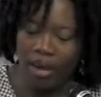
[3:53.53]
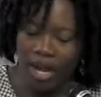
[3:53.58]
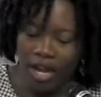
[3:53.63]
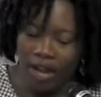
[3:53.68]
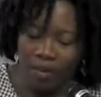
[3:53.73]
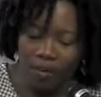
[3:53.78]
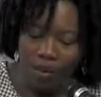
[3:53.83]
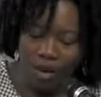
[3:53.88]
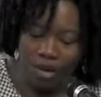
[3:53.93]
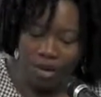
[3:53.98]

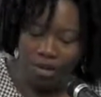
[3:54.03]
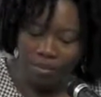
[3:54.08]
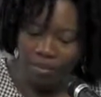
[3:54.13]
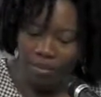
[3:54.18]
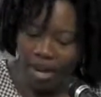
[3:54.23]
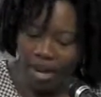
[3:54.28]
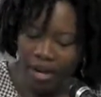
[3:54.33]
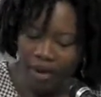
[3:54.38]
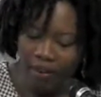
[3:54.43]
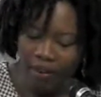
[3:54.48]
by
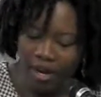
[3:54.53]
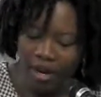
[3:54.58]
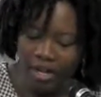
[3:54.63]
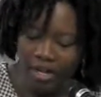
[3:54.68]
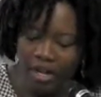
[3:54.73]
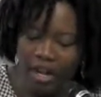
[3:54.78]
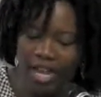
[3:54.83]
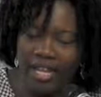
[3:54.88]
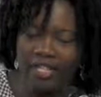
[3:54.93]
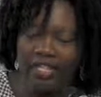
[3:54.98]

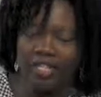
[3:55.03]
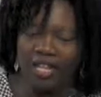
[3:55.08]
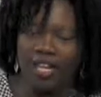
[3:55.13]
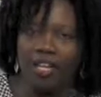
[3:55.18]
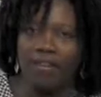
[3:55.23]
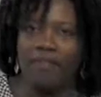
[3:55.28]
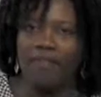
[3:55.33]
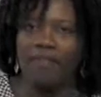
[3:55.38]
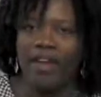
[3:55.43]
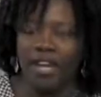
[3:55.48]
one as the
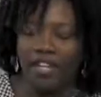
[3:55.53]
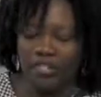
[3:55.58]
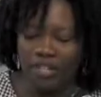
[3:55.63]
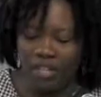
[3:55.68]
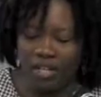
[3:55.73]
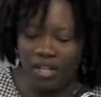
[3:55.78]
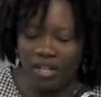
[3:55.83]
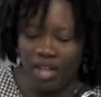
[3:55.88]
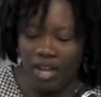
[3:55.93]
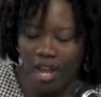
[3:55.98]

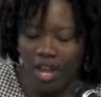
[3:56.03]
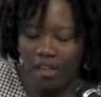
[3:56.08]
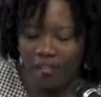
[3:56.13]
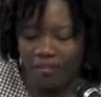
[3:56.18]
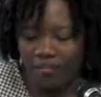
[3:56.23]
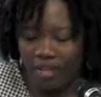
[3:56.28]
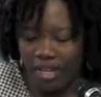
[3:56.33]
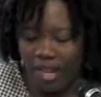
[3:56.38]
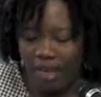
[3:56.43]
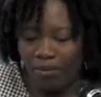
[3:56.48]
infection
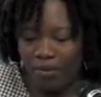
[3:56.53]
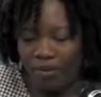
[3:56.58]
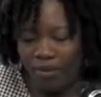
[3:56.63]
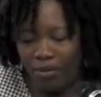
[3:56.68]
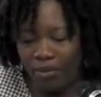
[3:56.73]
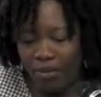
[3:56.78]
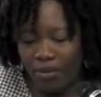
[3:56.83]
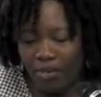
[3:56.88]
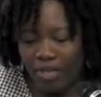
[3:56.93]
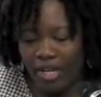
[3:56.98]
flamed
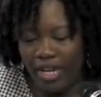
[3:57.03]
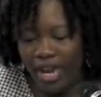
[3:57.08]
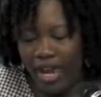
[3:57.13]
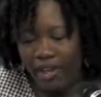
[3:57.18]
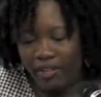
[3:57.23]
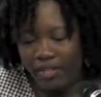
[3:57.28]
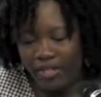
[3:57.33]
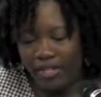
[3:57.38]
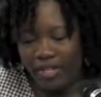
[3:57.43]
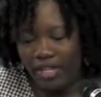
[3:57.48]
through the
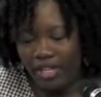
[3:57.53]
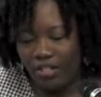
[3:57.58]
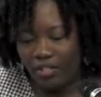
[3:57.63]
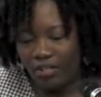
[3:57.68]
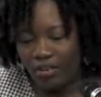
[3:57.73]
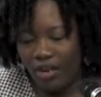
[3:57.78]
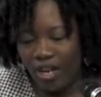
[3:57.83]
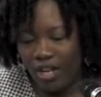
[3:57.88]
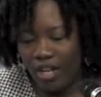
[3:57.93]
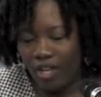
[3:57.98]
kerosene
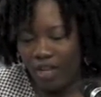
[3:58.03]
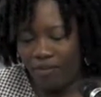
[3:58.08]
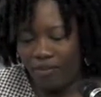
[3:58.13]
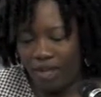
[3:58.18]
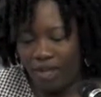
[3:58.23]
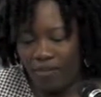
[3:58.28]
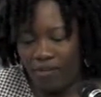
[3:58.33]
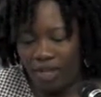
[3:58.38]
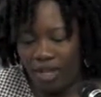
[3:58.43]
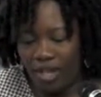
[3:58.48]
trail of
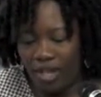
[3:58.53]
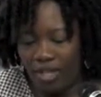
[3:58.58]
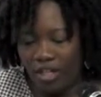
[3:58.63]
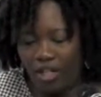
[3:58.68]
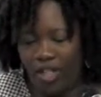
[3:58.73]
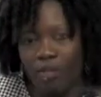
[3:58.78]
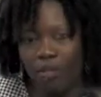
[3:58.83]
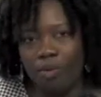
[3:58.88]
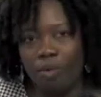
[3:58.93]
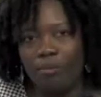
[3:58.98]
your blood.
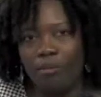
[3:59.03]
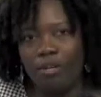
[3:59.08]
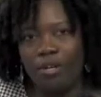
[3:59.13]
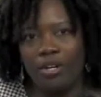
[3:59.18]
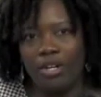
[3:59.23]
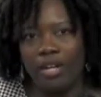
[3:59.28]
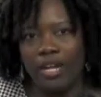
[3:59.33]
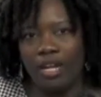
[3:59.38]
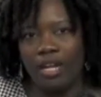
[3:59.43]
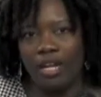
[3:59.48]
You were
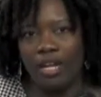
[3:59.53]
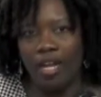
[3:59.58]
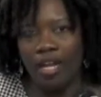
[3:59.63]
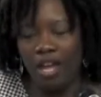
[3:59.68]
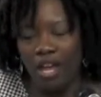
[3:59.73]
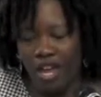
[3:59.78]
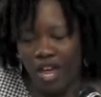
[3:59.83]
burning